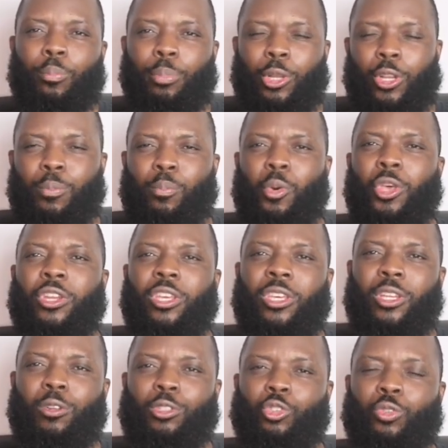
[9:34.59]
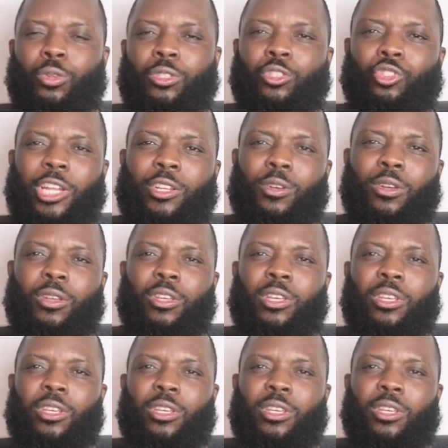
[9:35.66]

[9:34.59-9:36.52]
blood money, to try to